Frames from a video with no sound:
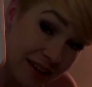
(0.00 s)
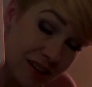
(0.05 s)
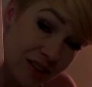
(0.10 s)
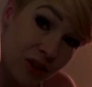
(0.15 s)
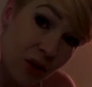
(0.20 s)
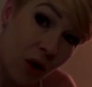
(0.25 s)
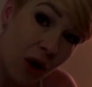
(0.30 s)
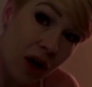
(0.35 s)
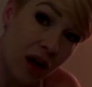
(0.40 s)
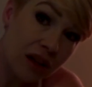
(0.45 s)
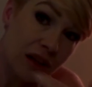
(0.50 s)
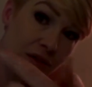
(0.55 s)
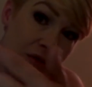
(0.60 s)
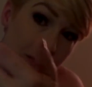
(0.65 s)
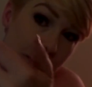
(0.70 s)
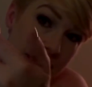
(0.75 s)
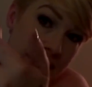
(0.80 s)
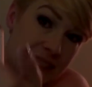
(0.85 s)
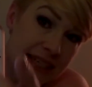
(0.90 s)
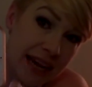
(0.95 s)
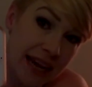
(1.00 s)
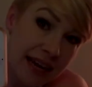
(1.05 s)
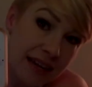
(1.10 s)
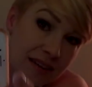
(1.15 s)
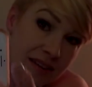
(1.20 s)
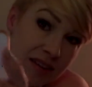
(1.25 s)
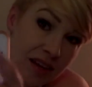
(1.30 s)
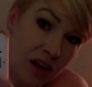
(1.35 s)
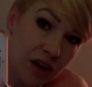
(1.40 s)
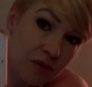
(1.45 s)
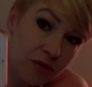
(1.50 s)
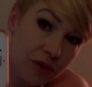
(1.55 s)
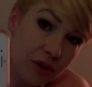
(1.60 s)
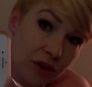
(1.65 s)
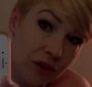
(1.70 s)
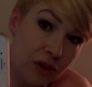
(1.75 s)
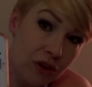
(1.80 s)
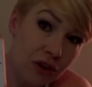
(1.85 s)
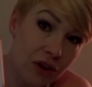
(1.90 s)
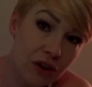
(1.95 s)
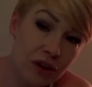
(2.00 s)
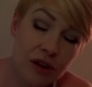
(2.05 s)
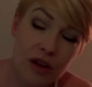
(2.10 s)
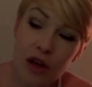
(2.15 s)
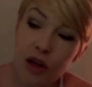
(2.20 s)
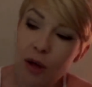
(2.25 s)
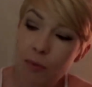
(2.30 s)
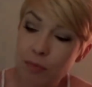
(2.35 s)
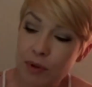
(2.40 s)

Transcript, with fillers: so all of my days are vertical,